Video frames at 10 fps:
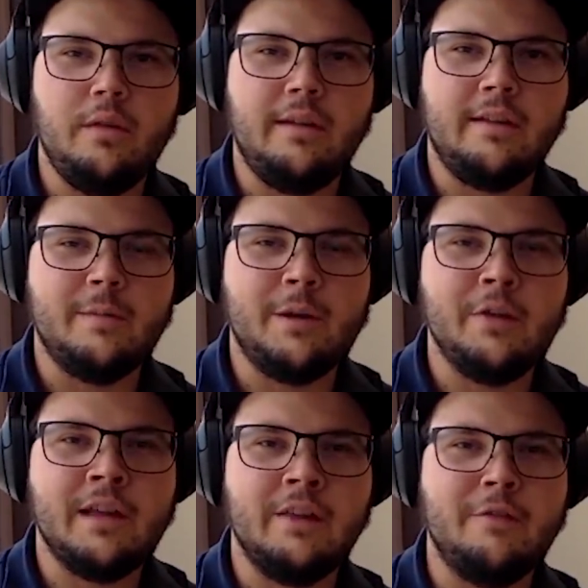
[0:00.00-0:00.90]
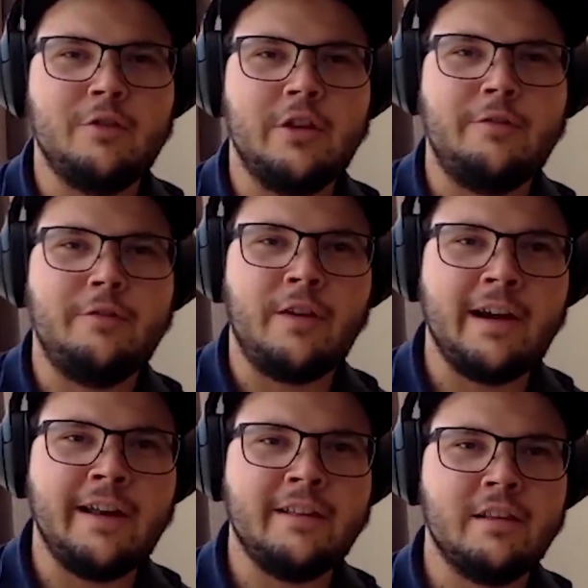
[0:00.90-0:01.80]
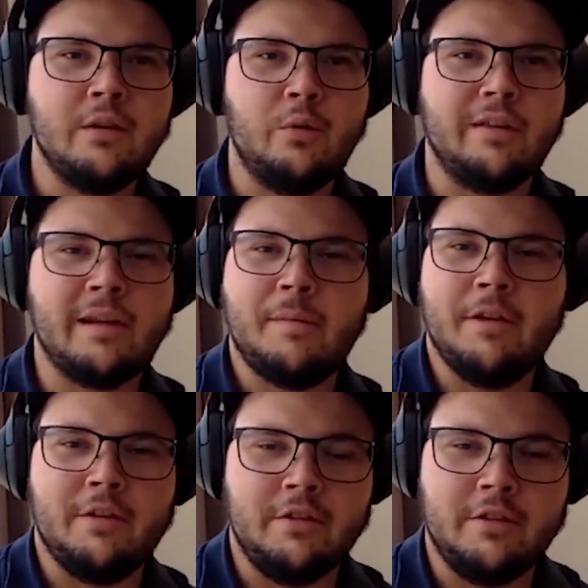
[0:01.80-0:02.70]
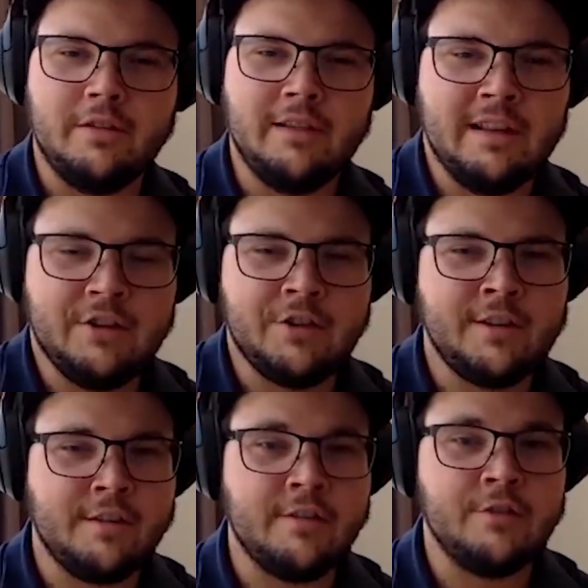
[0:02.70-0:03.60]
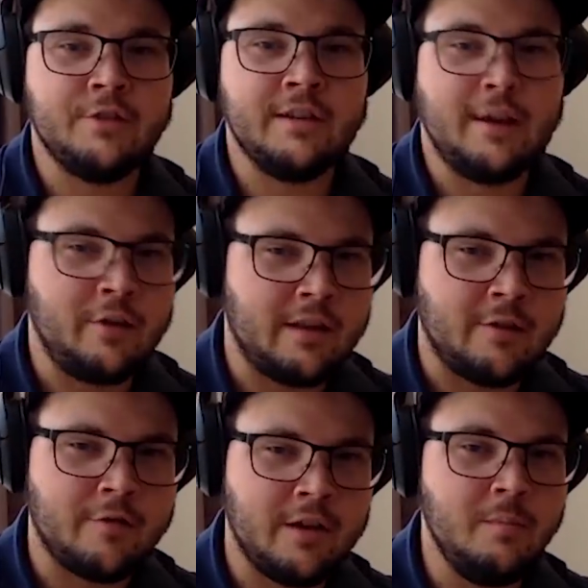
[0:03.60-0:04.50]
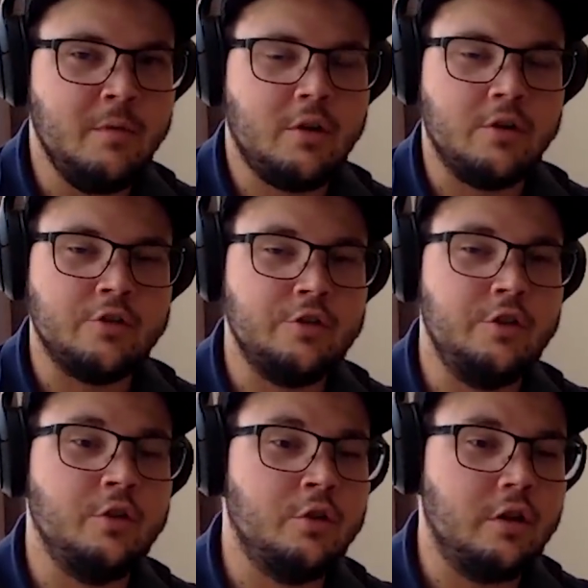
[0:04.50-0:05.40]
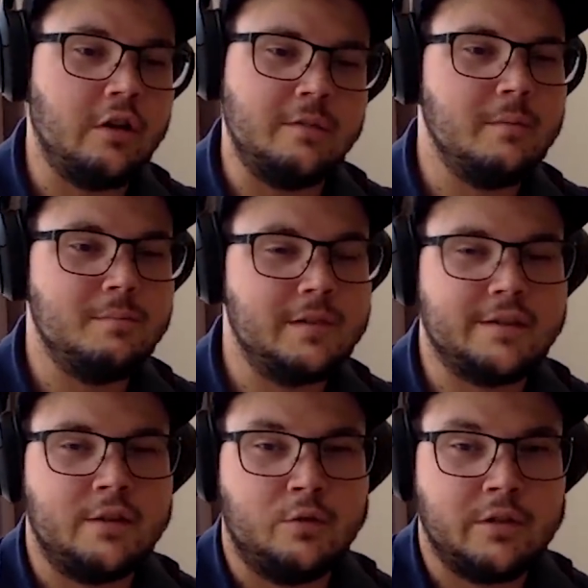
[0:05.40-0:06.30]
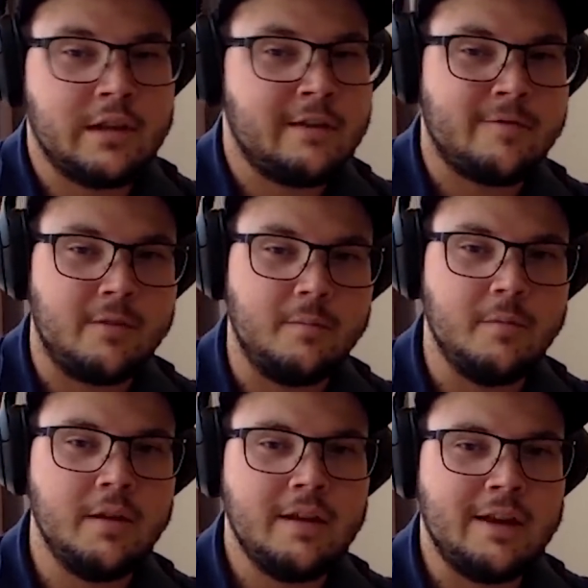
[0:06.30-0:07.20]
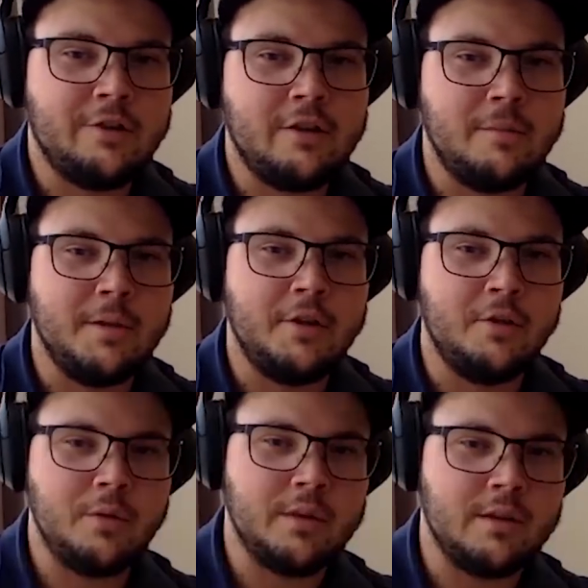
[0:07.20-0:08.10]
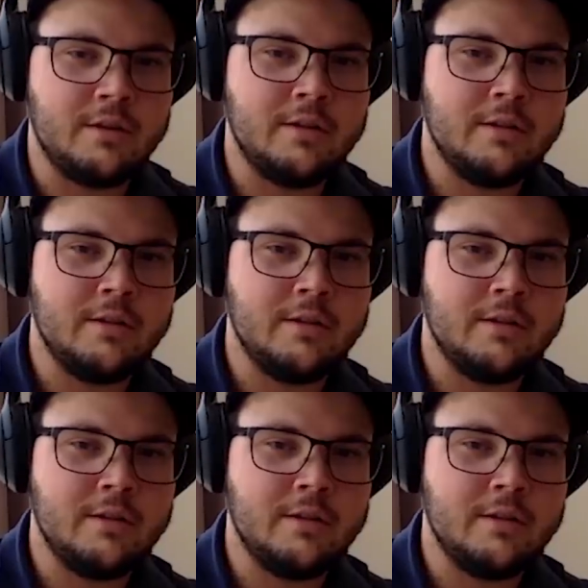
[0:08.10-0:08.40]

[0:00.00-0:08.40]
is it better to kind of try to fight what's happening on the daily chart and still trade higher time frame, or should you go on let's say lower time frame and try to make your way there?